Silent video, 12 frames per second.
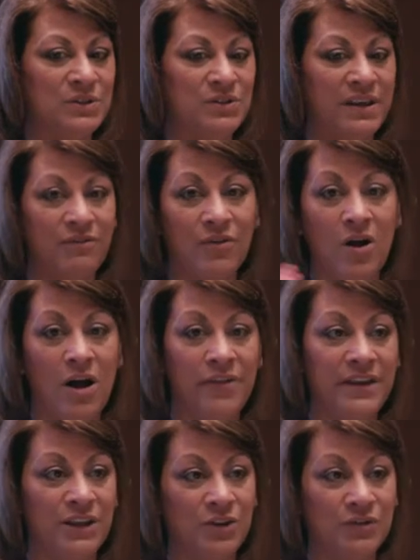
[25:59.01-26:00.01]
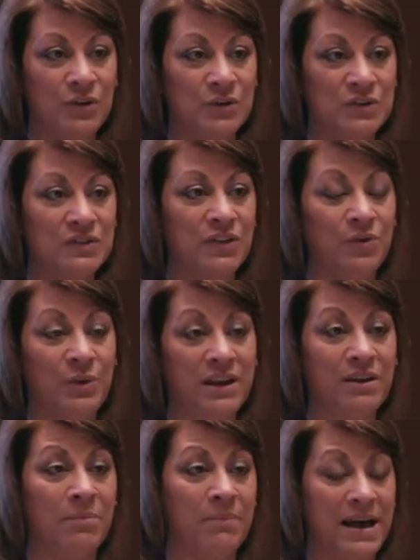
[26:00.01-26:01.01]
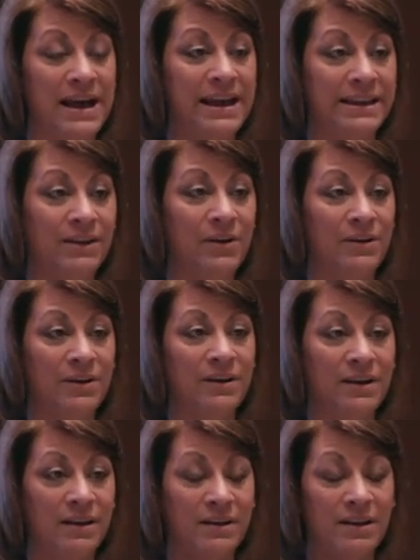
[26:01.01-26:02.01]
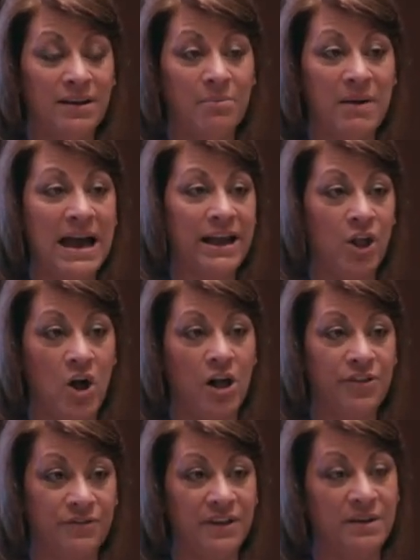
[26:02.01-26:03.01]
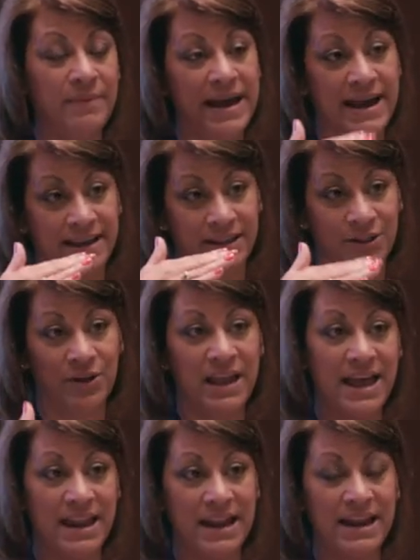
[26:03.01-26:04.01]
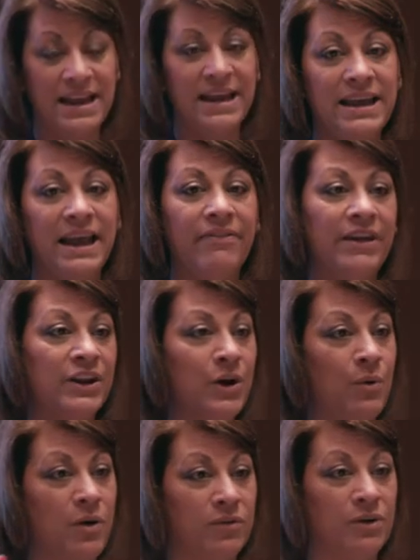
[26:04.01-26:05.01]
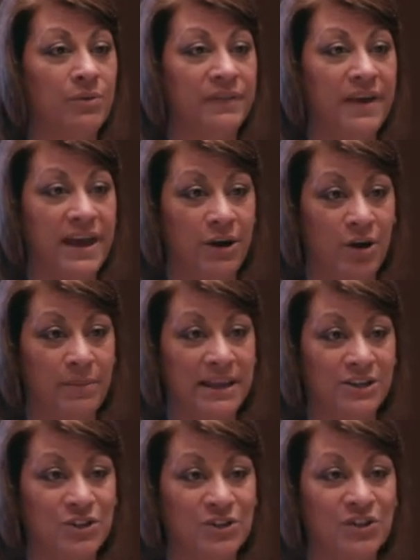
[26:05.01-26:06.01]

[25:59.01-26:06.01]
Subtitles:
We do that for all the interviewers so that we can combine and compile all the feedback, look at it, and then go over it with the hiring manager.